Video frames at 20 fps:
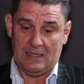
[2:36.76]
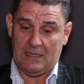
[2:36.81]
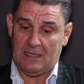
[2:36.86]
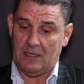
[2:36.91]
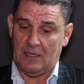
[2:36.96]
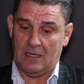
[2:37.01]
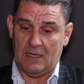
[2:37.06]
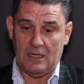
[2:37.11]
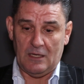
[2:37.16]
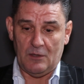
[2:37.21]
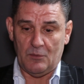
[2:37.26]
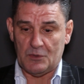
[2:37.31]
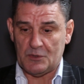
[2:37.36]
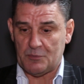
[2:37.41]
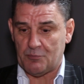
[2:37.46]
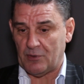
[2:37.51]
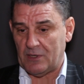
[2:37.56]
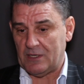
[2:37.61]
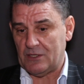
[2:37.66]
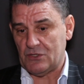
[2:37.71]
he
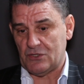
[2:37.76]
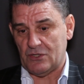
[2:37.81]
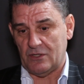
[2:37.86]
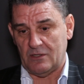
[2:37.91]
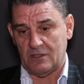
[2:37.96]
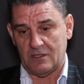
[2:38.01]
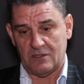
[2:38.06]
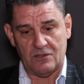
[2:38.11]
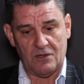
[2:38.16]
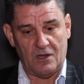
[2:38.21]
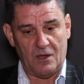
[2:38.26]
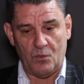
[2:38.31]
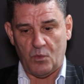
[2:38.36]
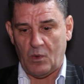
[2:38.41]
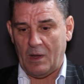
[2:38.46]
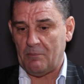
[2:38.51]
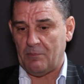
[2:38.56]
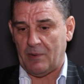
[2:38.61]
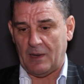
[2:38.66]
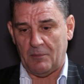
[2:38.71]
was brilliant during the time.
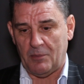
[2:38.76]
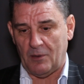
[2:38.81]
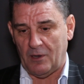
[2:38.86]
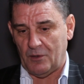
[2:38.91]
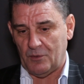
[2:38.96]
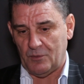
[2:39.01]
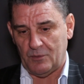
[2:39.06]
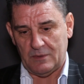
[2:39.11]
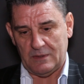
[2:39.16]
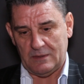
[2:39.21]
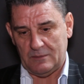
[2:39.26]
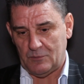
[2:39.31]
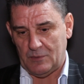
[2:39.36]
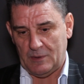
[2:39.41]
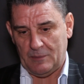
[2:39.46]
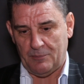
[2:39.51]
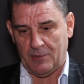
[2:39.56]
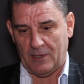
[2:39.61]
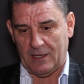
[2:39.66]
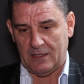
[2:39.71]
Juan Pablo,
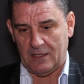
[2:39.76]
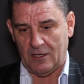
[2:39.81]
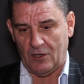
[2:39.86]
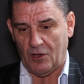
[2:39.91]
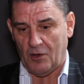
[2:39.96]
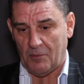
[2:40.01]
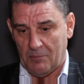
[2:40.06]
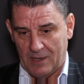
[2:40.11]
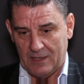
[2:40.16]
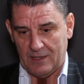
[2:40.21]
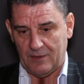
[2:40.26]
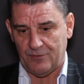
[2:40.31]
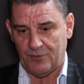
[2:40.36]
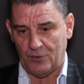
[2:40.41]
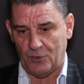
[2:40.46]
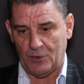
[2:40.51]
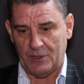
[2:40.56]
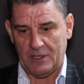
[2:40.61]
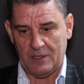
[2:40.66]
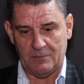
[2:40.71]
we paid a lot of money
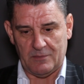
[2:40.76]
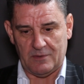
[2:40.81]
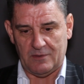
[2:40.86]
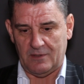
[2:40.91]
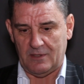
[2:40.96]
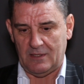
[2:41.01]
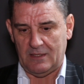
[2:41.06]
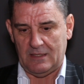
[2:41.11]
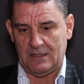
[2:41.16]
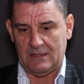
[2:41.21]
for him.